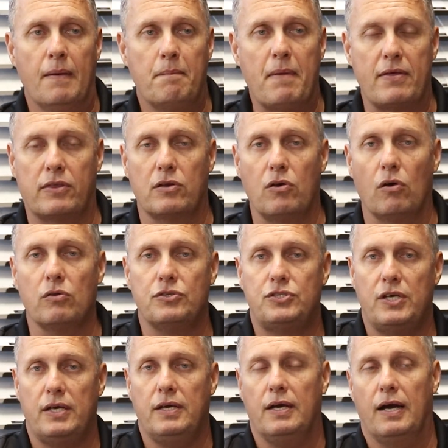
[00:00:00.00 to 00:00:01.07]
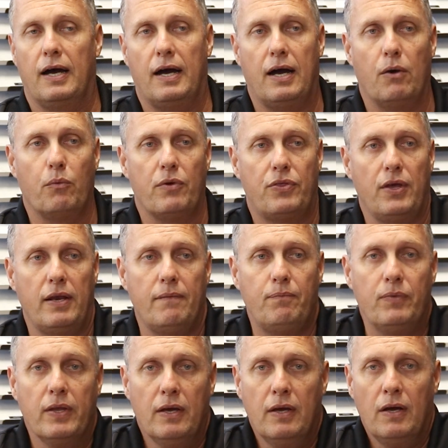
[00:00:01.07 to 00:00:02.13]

methodology uh, within